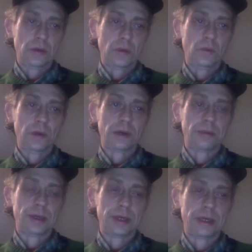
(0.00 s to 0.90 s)

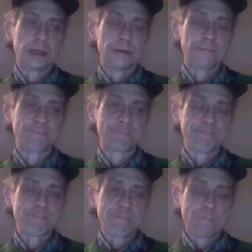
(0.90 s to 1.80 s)
whereby
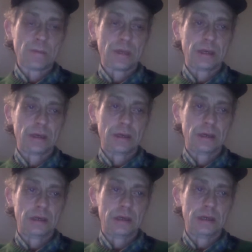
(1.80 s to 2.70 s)

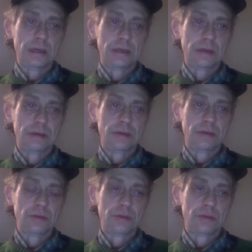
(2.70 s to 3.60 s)
uh,
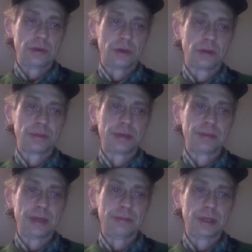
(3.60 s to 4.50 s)
carbon
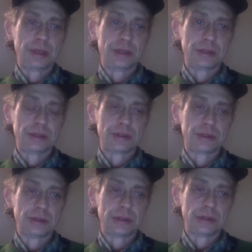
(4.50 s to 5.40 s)
abatement is,
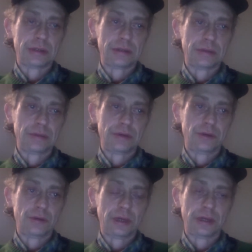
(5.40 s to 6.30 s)

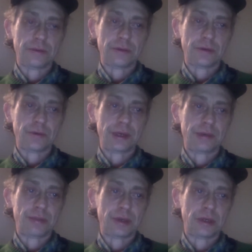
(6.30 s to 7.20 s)
either a
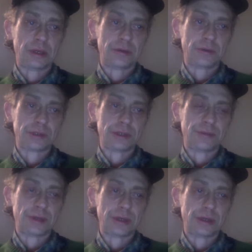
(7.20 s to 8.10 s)
green bond or
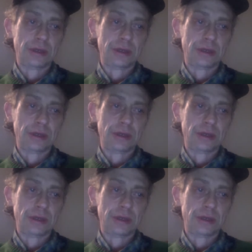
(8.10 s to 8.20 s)
something.